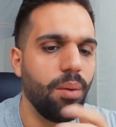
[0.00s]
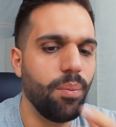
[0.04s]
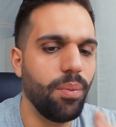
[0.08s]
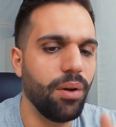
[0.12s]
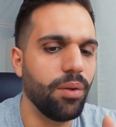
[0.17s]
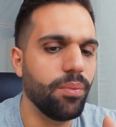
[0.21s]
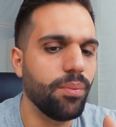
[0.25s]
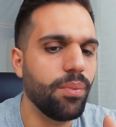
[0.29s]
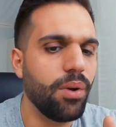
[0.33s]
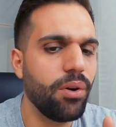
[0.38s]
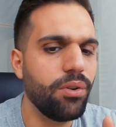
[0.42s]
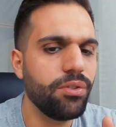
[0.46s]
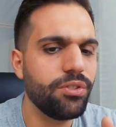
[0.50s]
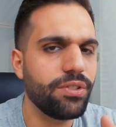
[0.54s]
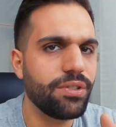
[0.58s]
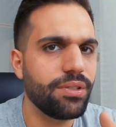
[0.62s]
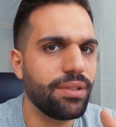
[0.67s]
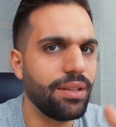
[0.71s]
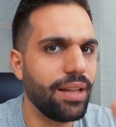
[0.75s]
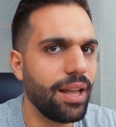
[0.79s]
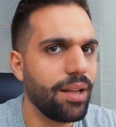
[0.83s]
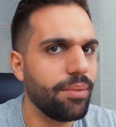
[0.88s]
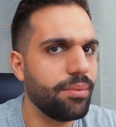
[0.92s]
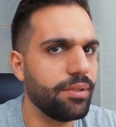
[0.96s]
But
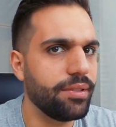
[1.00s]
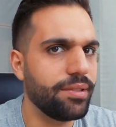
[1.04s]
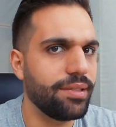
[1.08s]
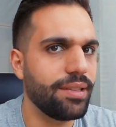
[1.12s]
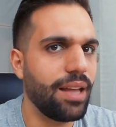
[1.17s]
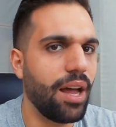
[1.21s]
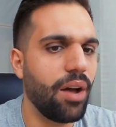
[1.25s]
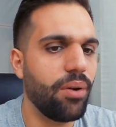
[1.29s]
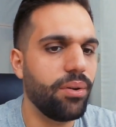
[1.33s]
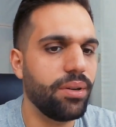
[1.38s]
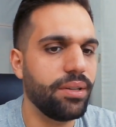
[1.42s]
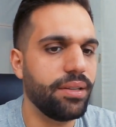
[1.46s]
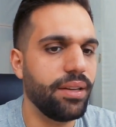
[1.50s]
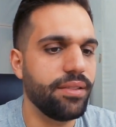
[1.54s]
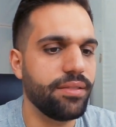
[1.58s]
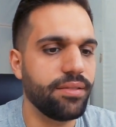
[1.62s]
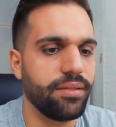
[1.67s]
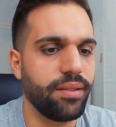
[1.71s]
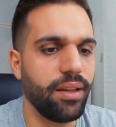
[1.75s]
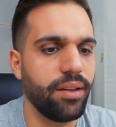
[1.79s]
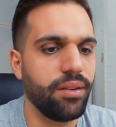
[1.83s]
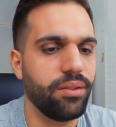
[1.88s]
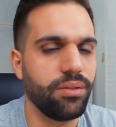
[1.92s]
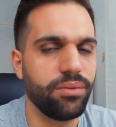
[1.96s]
most labels nowadays,
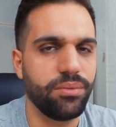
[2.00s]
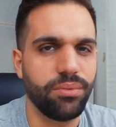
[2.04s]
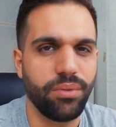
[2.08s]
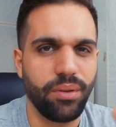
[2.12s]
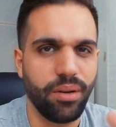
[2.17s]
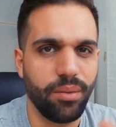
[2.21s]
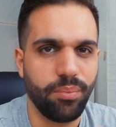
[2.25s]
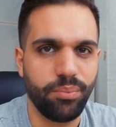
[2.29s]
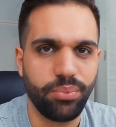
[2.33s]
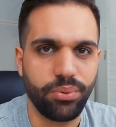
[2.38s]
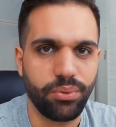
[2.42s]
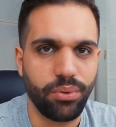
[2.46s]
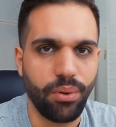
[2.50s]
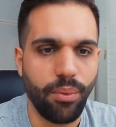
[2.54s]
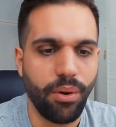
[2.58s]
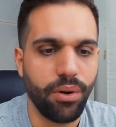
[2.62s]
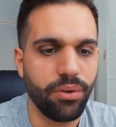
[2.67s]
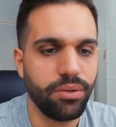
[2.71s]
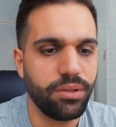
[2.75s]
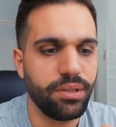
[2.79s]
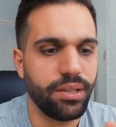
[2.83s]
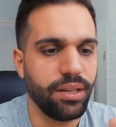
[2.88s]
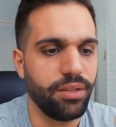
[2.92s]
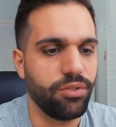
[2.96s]
they don't really
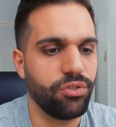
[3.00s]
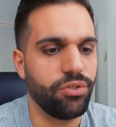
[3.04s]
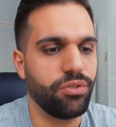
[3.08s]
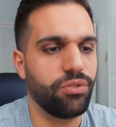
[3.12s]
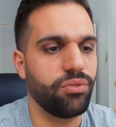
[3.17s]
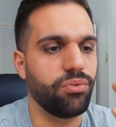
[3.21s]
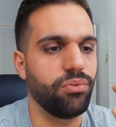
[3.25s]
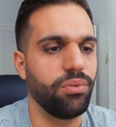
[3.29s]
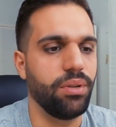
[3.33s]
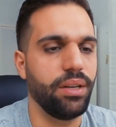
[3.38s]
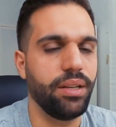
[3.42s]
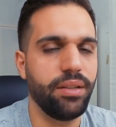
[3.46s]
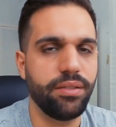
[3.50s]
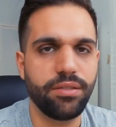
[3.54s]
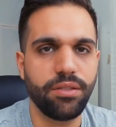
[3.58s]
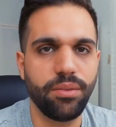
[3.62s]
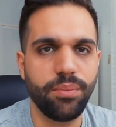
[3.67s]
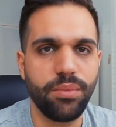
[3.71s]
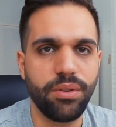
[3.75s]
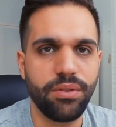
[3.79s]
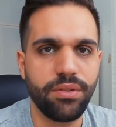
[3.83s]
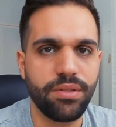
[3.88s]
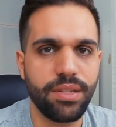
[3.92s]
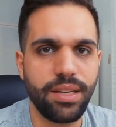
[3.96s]
promote, they just release the
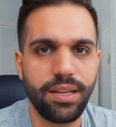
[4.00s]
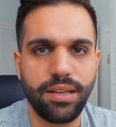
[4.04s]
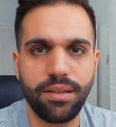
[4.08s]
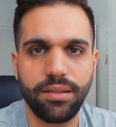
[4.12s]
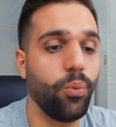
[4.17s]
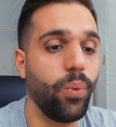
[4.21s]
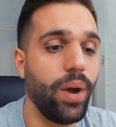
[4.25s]
music.